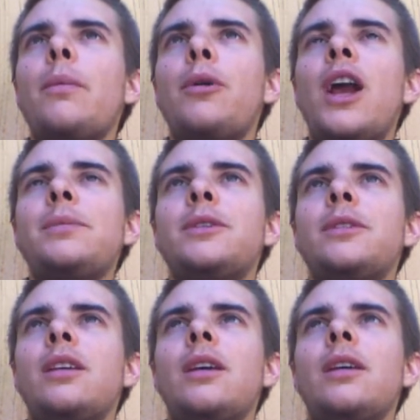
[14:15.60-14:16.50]

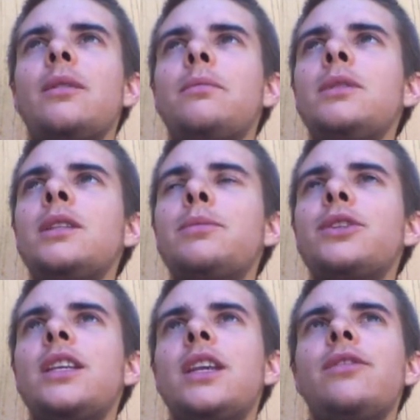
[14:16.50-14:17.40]
perhaps
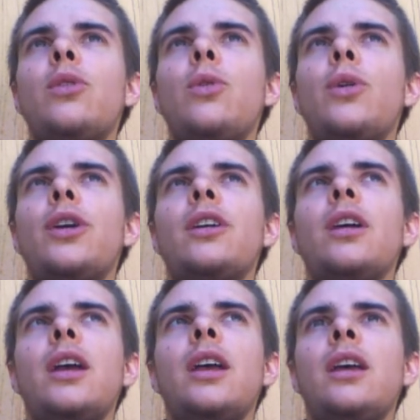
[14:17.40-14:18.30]
misperceived,
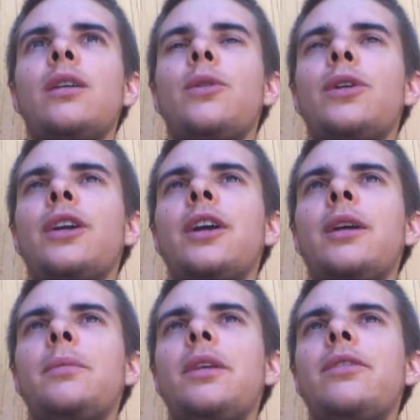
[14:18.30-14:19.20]
or
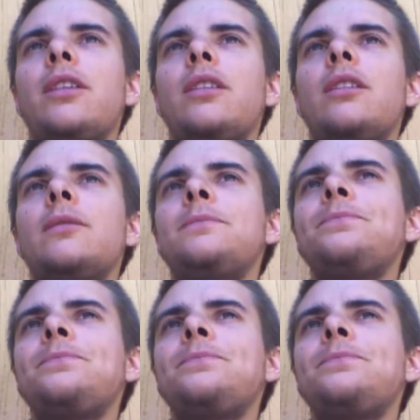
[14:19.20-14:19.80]
even